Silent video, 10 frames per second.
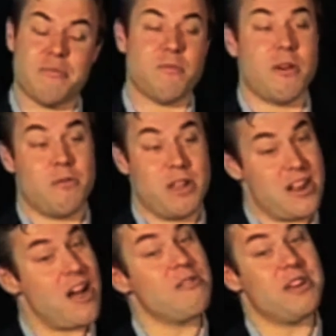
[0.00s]
But what we
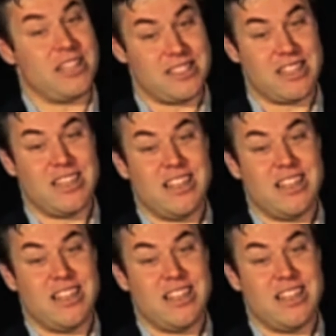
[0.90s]
know is